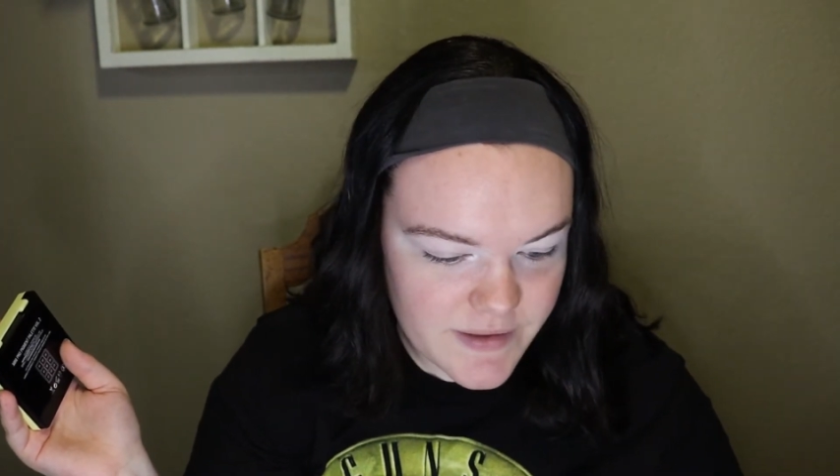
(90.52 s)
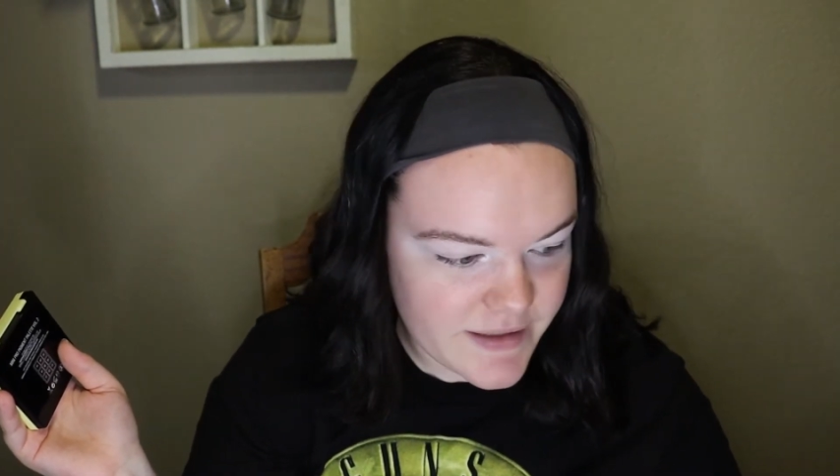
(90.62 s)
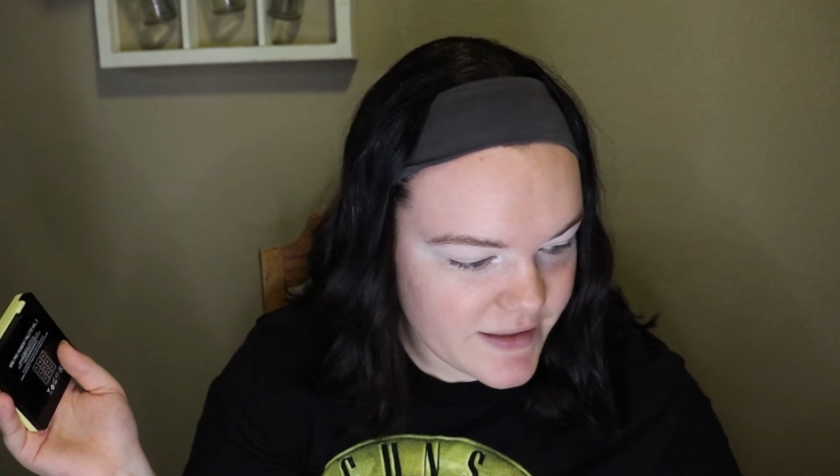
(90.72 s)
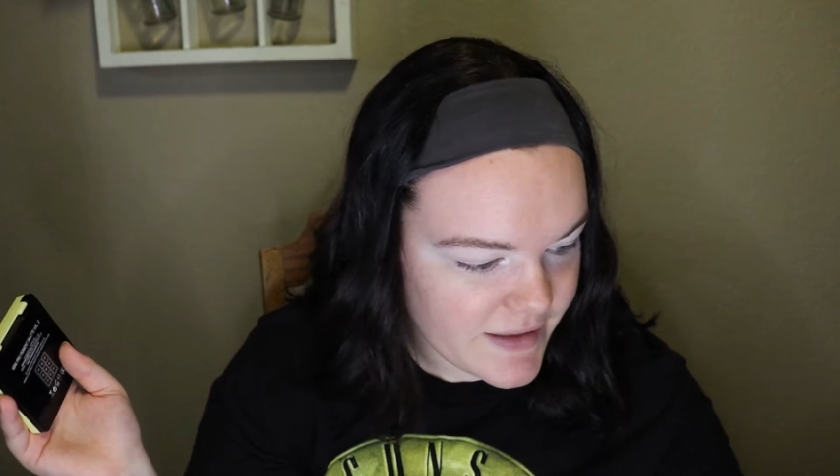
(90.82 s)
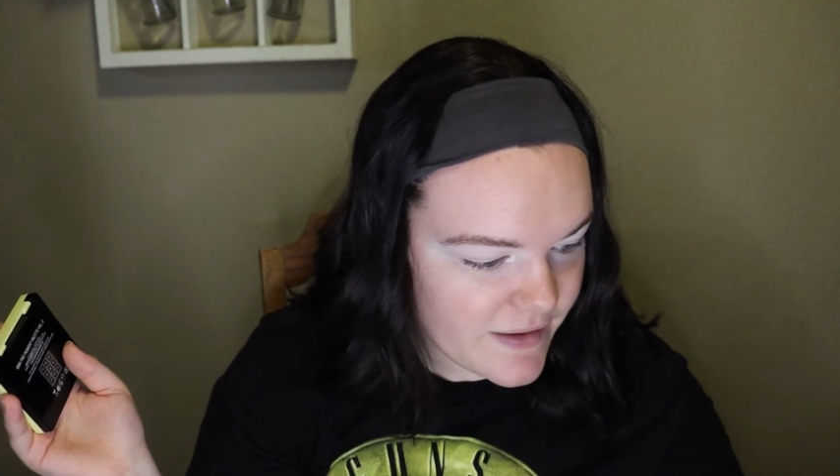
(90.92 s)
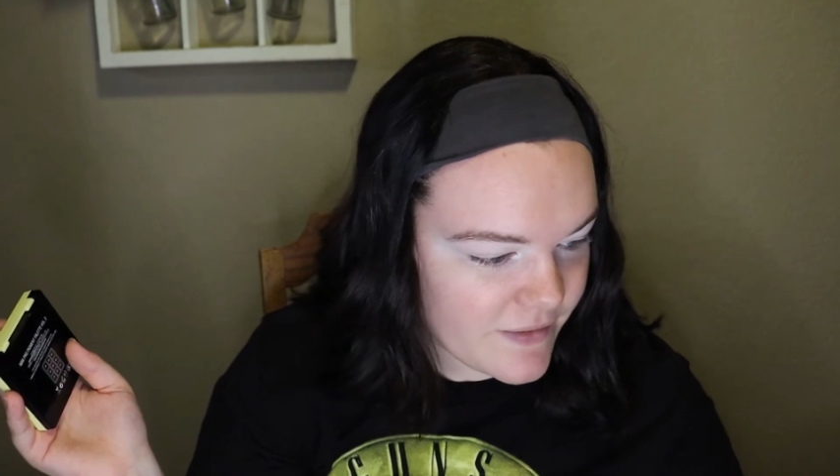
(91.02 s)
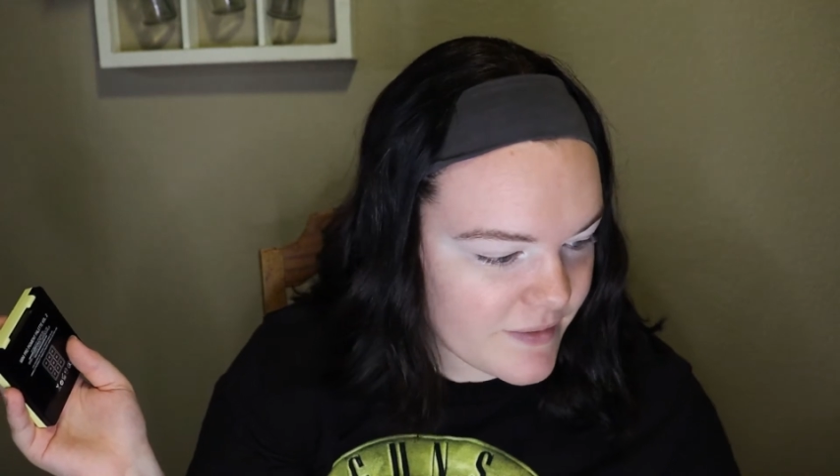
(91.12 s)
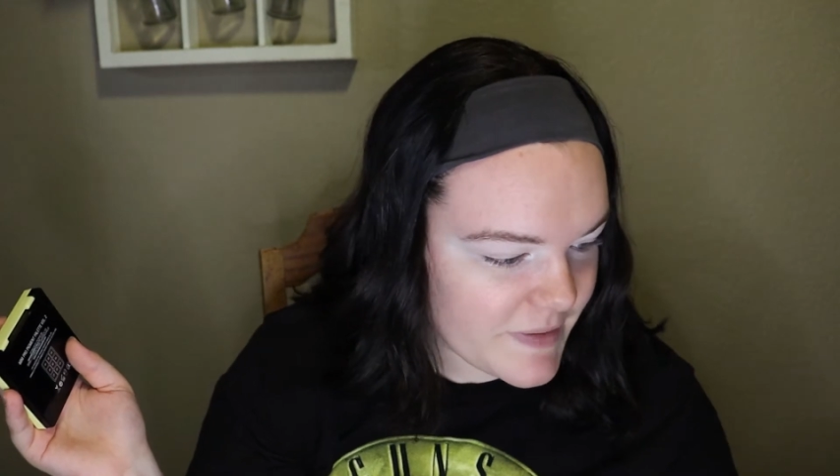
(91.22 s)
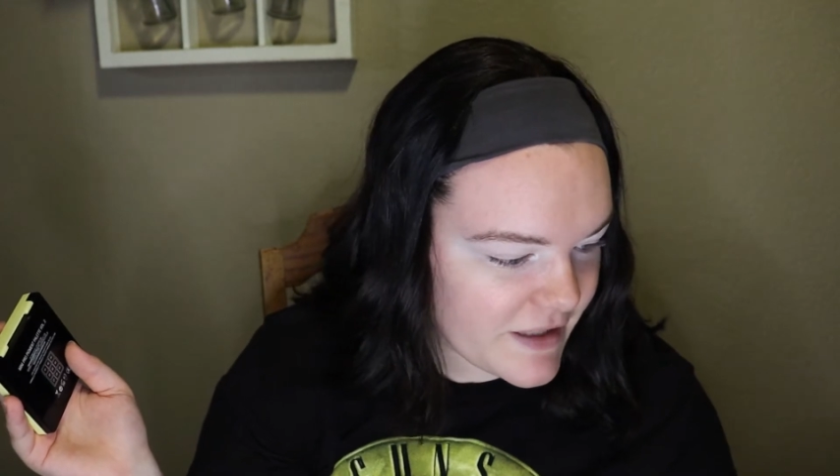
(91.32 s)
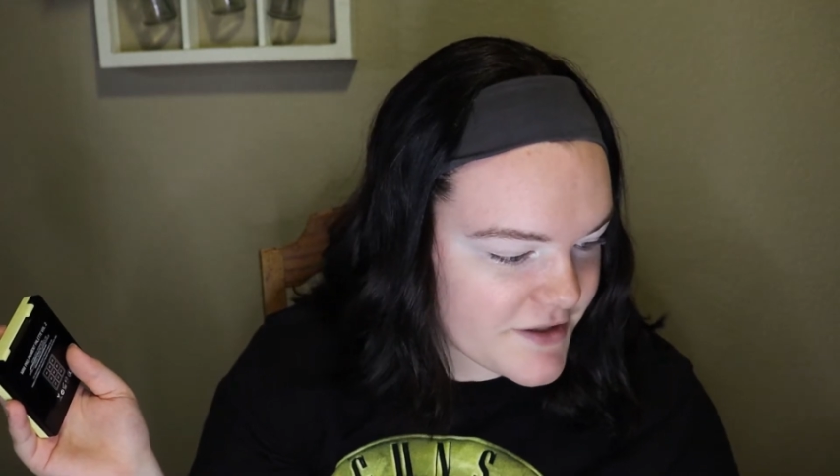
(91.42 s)
Where did it go?
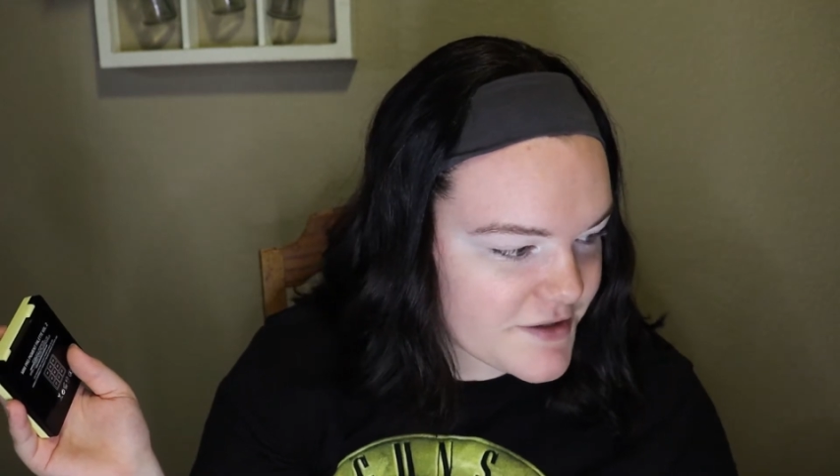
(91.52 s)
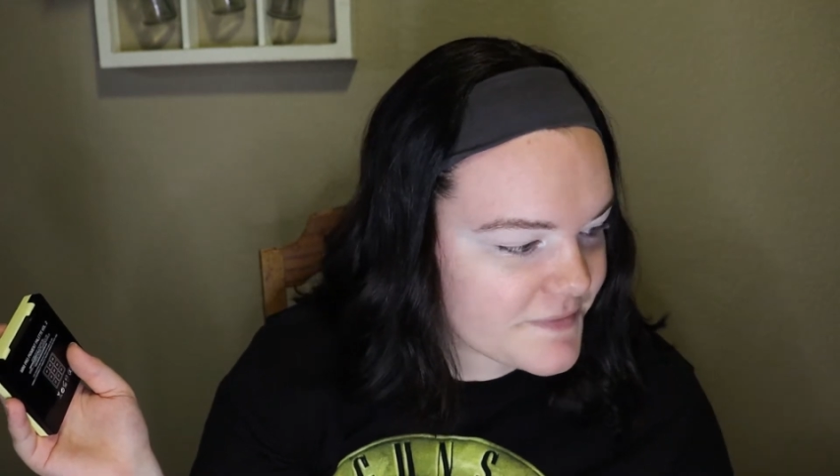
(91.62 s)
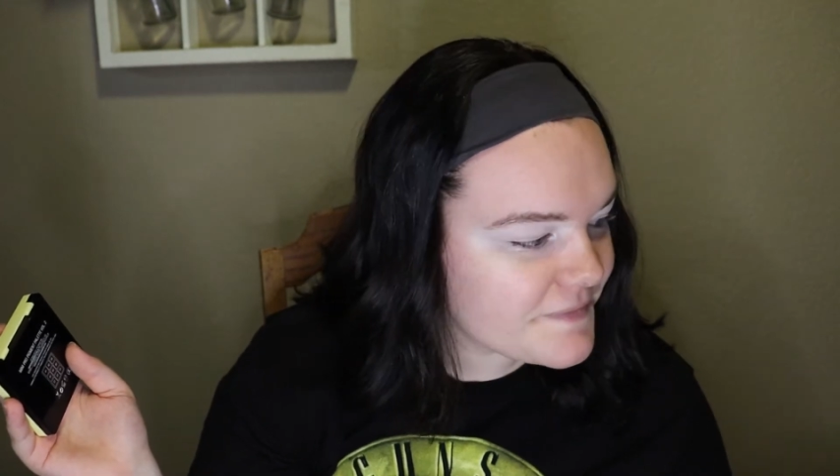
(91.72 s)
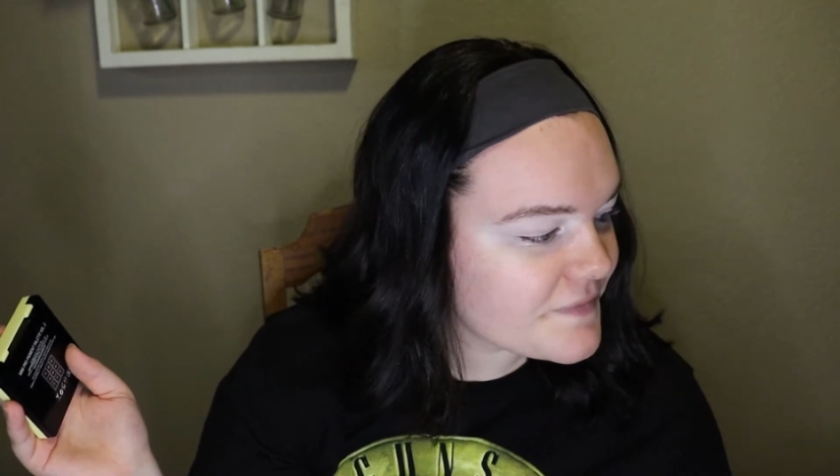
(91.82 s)
Oh my gosh.